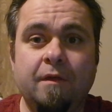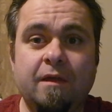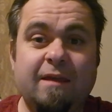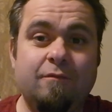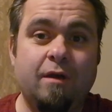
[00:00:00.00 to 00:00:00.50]

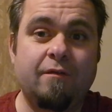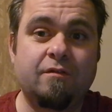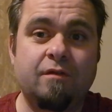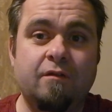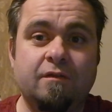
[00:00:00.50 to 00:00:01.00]
Even though I have
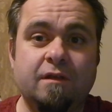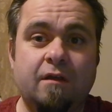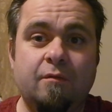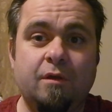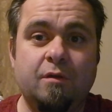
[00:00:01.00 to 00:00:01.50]
surround
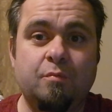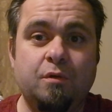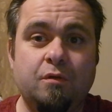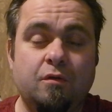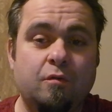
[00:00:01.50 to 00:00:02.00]
sound on my
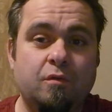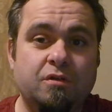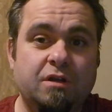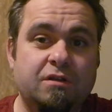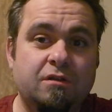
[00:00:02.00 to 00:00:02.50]
computer, which
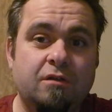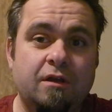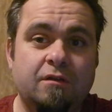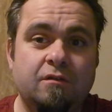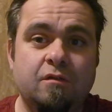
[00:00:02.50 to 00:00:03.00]
I still
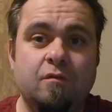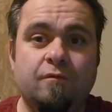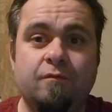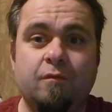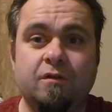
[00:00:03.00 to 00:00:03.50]
like to do
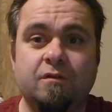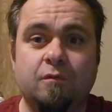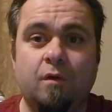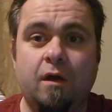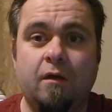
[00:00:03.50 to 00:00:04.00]
from once in a
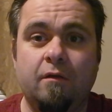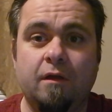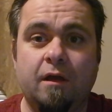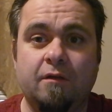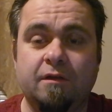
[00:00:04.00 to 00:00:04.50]
while,
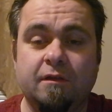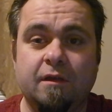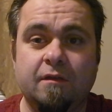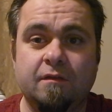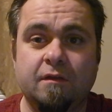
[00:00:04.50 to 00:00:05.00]
I'll take the
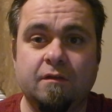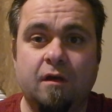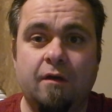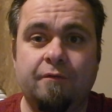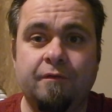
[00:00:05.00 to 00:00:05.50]
headsets
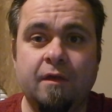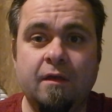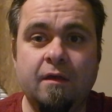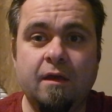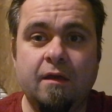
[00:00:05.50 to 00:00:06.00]
off
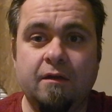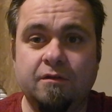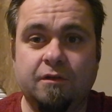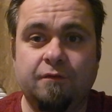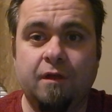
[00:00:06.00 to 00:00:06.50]
and I'll
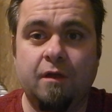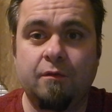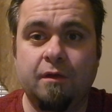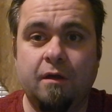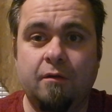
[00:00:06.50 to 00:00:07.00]
just fly
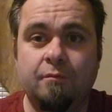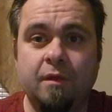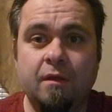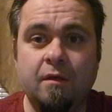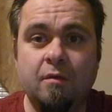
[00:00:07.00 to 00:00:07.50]
without them.
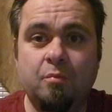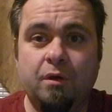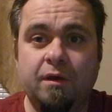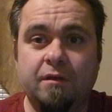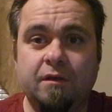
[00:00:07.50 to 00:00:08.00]

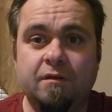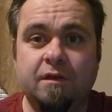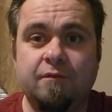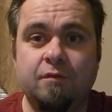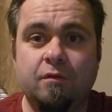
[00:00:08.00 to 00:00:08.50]
But it does
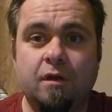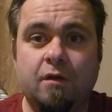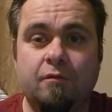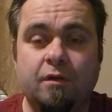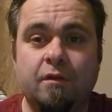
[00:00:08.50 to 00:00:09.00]
give you a lot
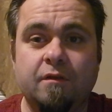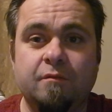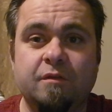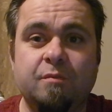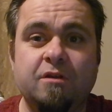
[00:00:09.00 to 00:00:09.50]
of realism,
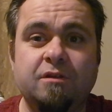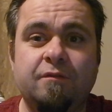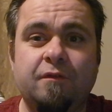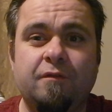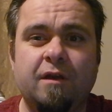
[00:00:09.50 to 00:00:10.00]
especially if
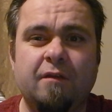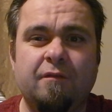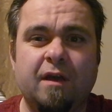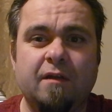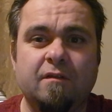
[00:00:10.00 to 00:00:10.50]
you're flying
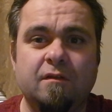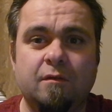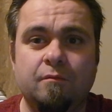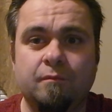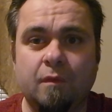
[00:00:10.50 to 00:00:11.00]

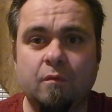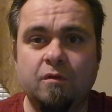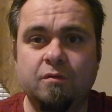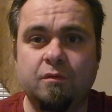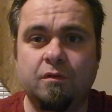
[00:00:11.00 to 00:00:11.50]
VATSIM,
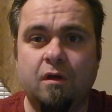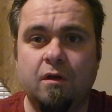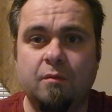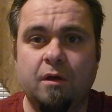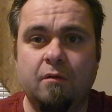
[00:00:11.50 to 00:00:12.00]
which we'll
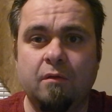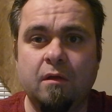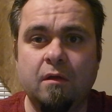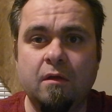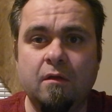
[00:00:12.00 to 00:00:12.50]
talk about
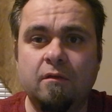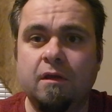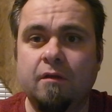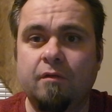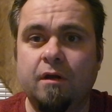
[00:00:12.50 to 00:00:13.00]

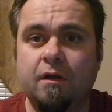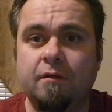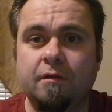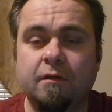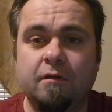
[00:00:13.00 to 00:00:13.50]
later on
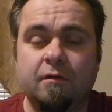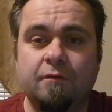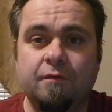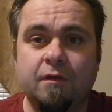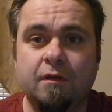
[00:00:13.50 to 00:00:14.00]
in another
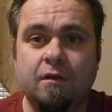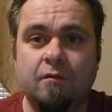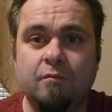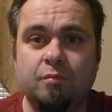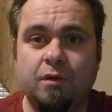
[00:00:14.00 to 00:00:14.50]
video.
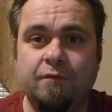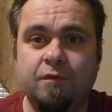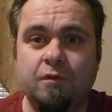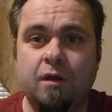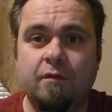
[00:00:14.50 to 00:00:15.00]
But if you
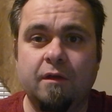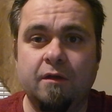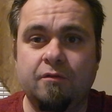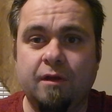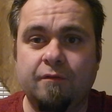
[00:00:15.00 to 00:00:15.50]
do online
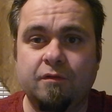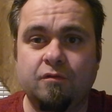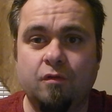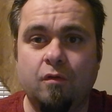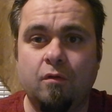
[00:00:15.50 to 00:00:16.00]
air traffic
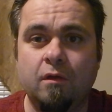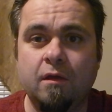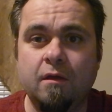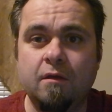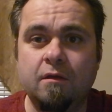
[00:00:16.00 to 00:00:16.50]
control,
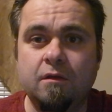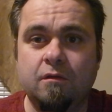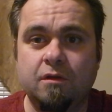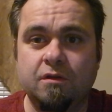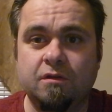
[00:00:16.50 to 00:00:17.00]
you
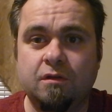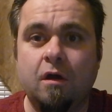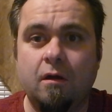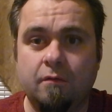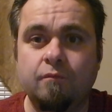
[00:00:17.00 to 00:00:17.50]
could just
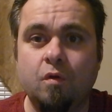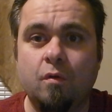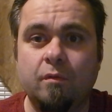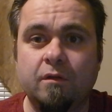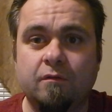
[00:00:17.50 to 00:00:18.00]
talk
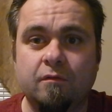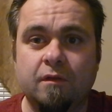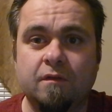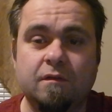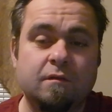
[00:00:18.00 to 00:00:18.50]
normally through
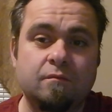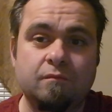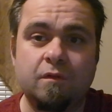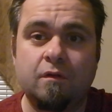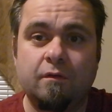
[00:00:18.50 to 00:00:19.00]
this,
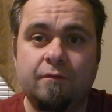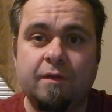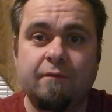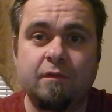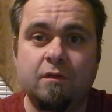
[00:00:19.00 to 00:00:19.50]
you know, and if you
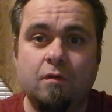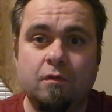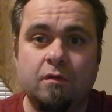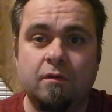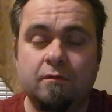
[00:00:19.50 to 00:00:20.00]
have the yoke,
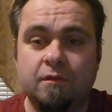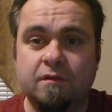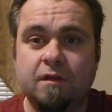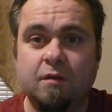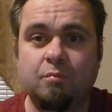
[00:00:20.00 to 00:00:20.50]
you can
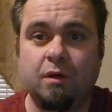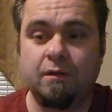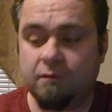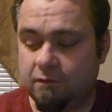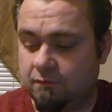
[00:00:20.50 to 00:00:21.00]
assign a
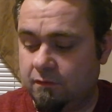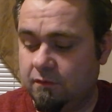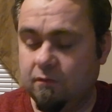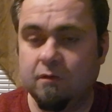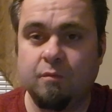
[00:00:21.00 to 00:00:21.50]
button to
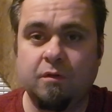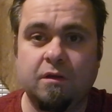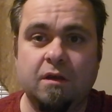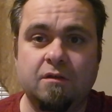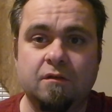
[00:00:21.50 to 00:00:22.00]
do the
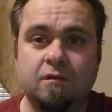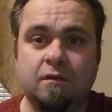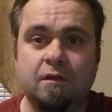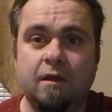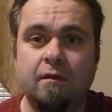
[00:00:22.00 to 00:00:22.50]
communications
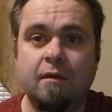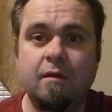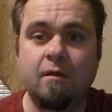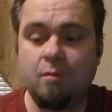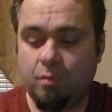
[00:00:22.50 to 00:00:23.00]
like that.
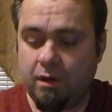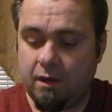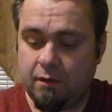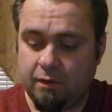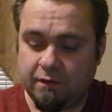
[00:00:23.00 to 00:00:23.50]
But
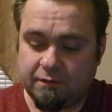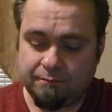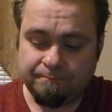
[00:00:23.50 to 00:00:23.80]
anyways,